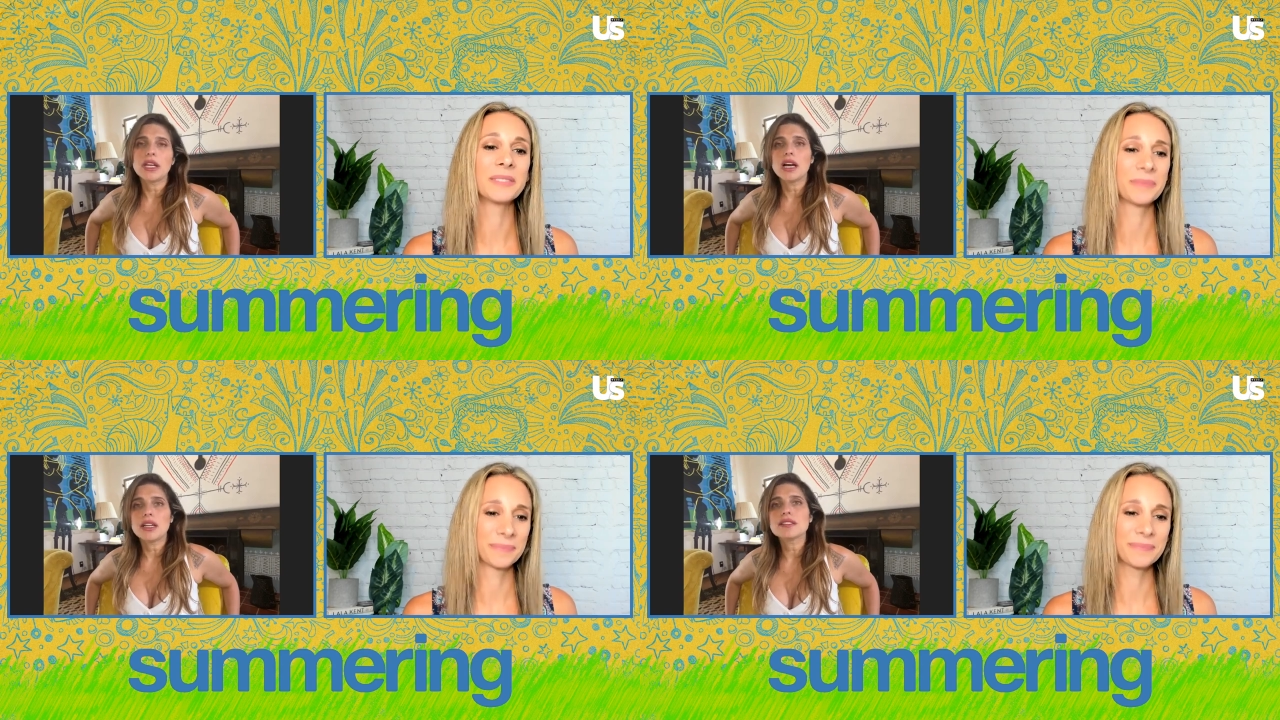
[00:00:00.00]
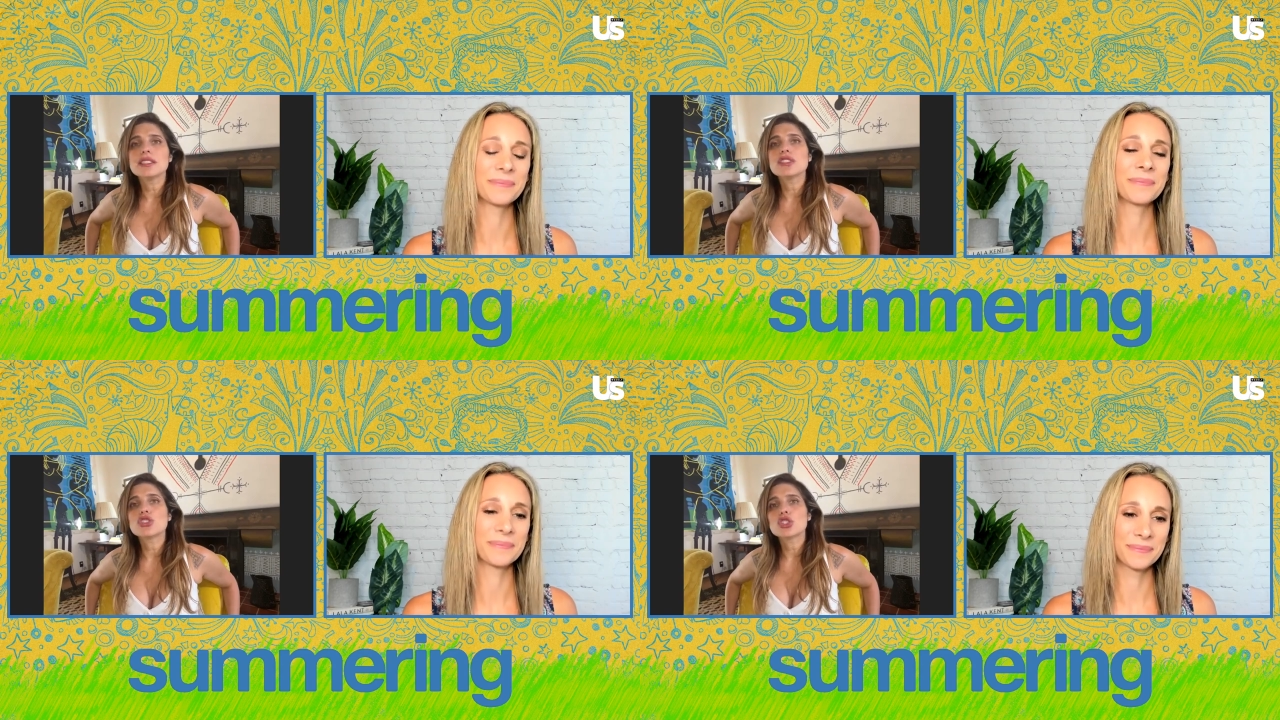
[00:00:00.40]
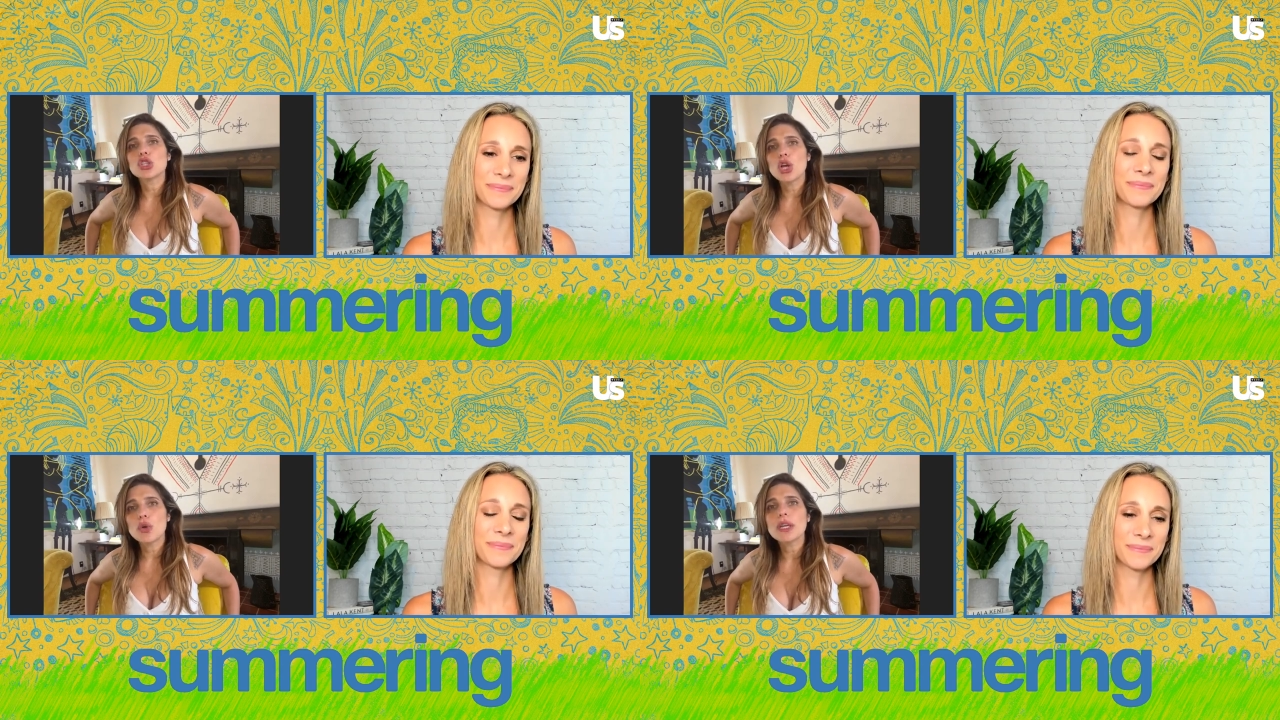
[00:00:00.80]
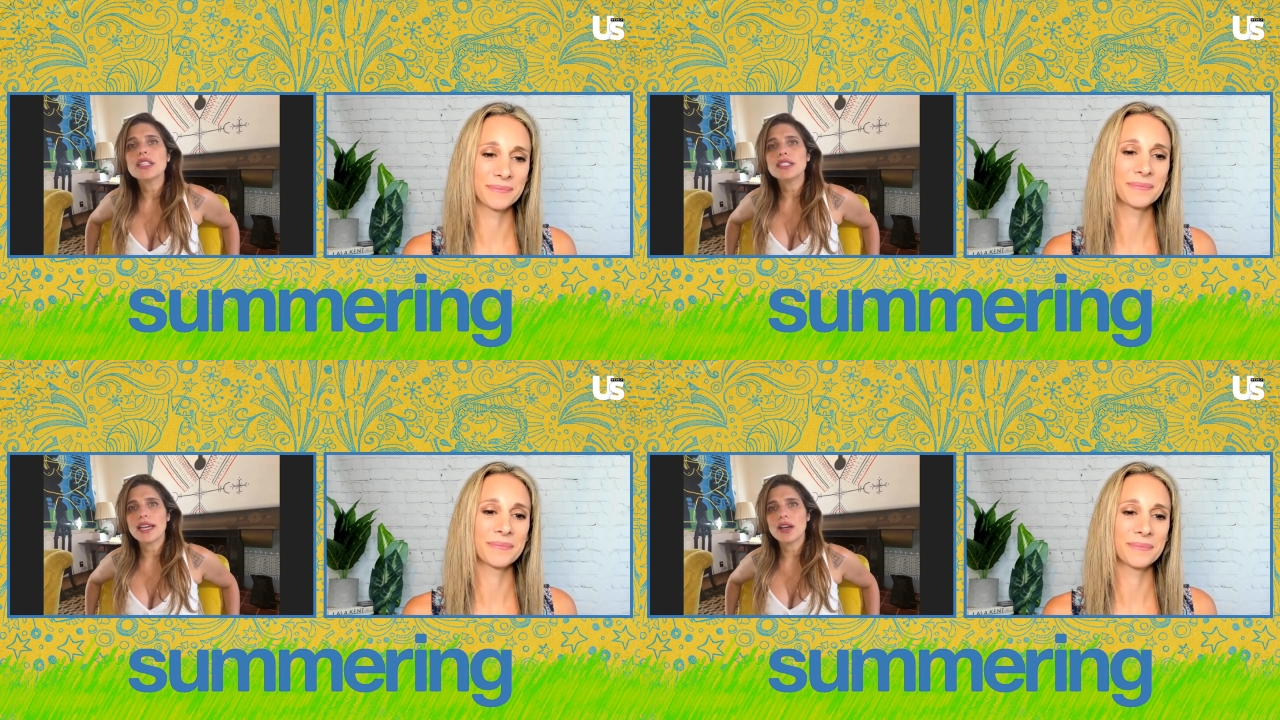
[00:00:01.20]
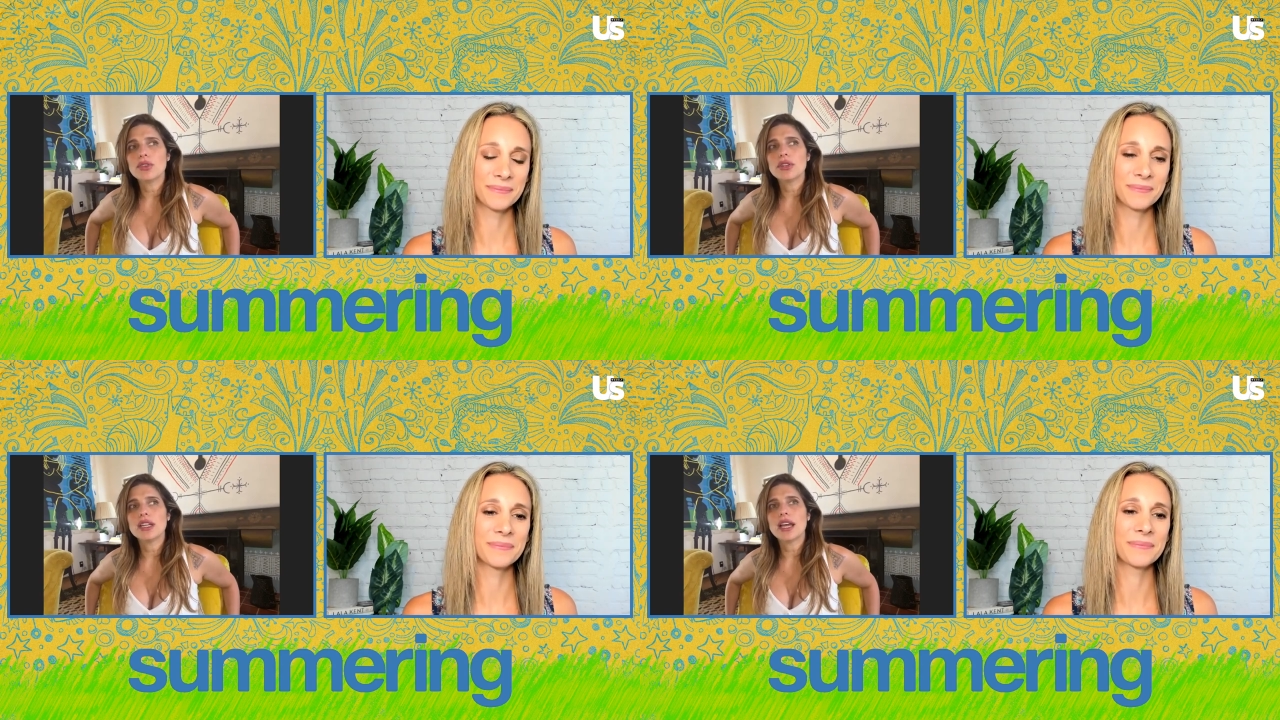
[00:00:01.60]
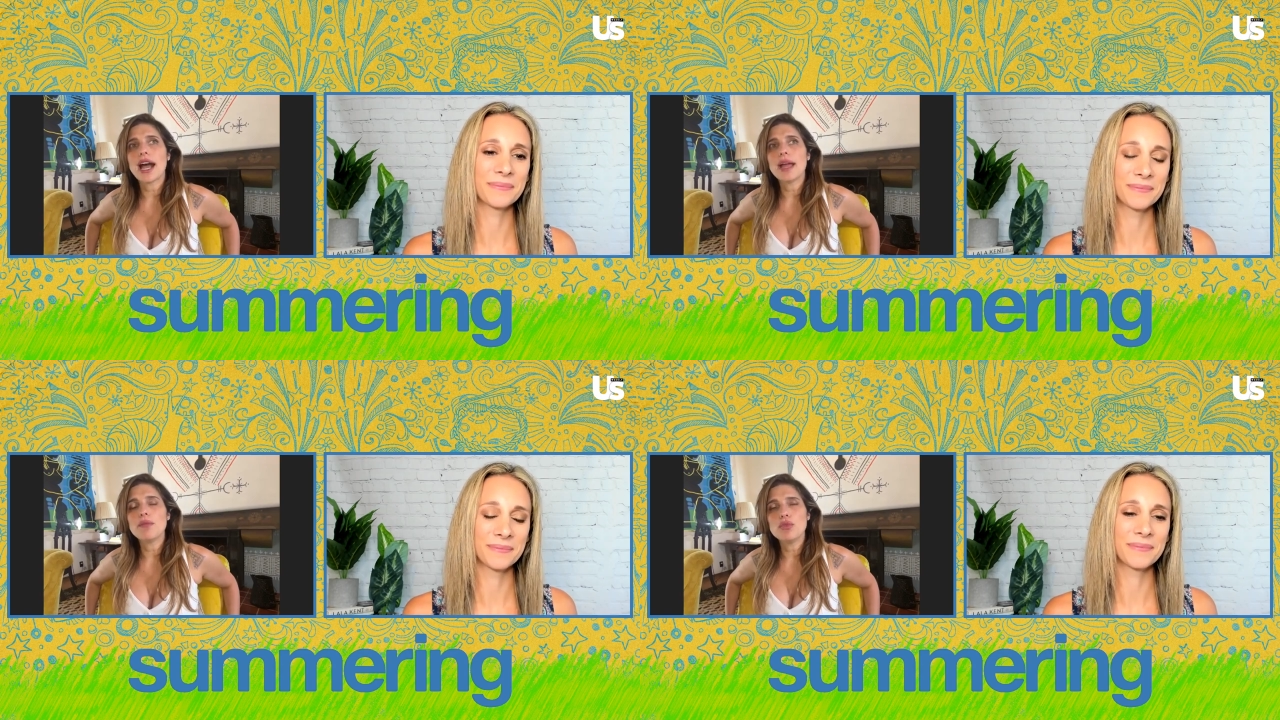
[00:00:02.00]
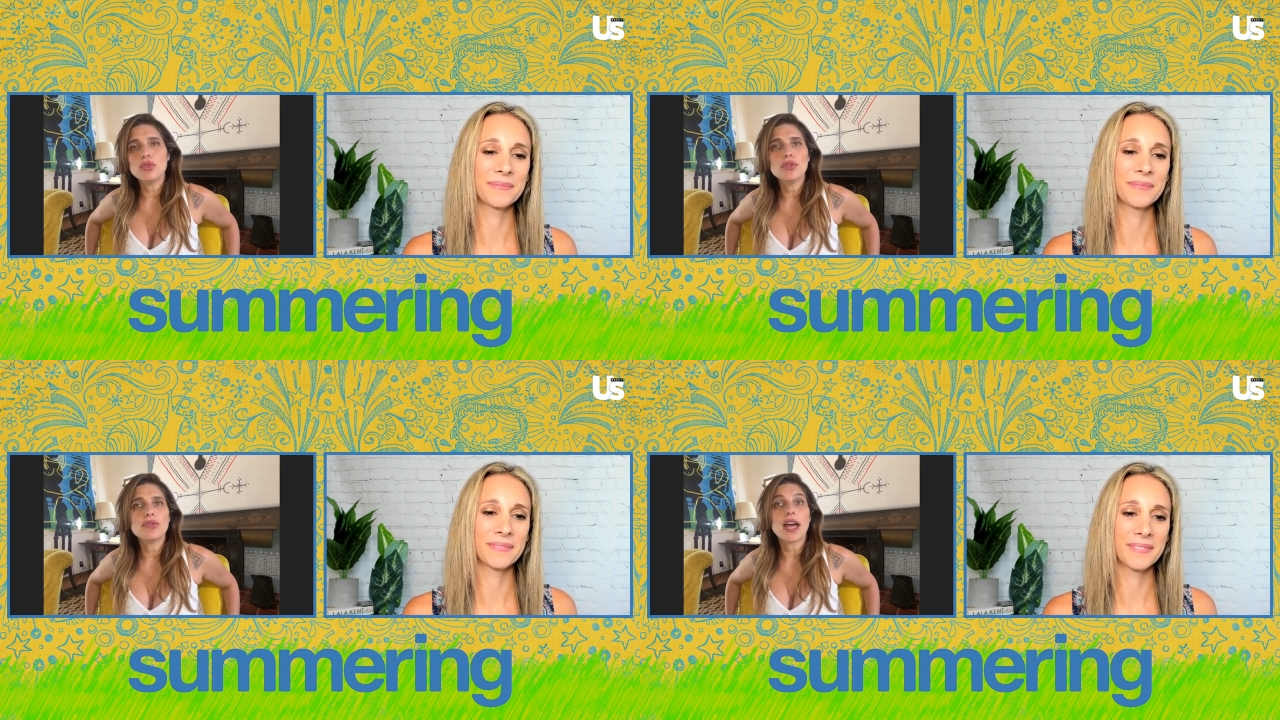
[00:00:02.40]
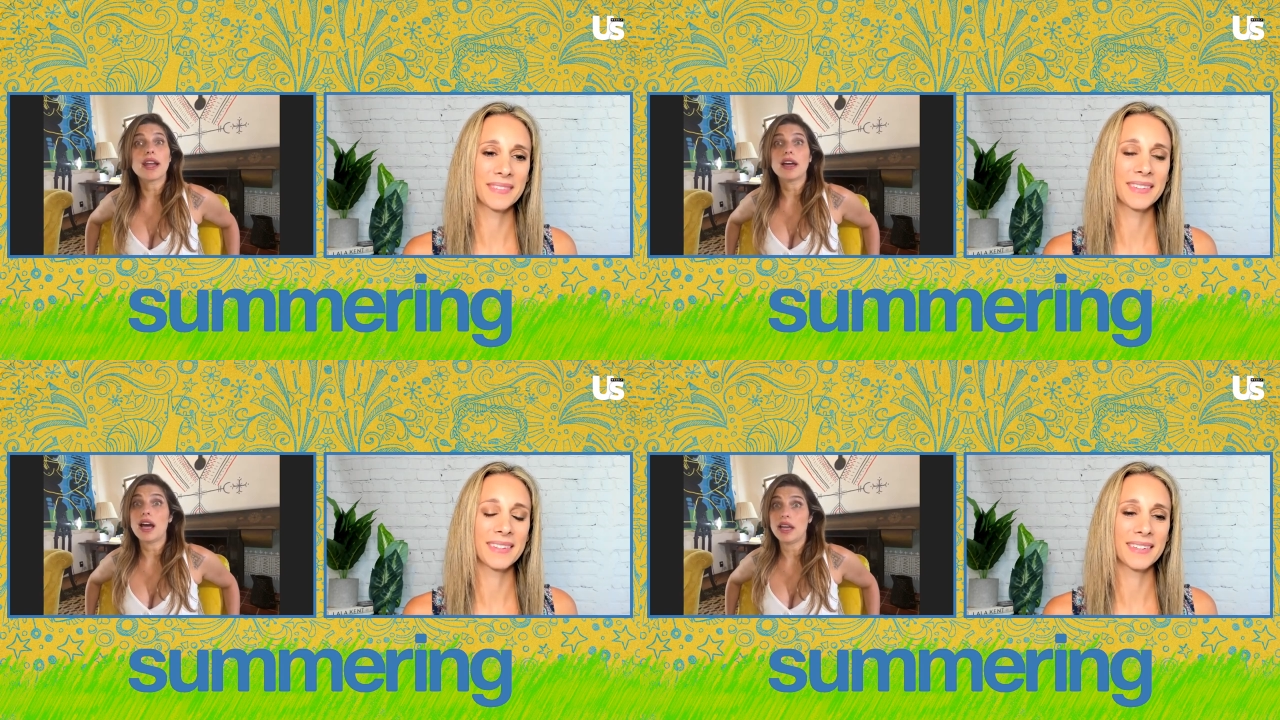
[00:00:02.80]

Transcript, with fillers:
Speaker 1: honestly, slowing down, I move at a high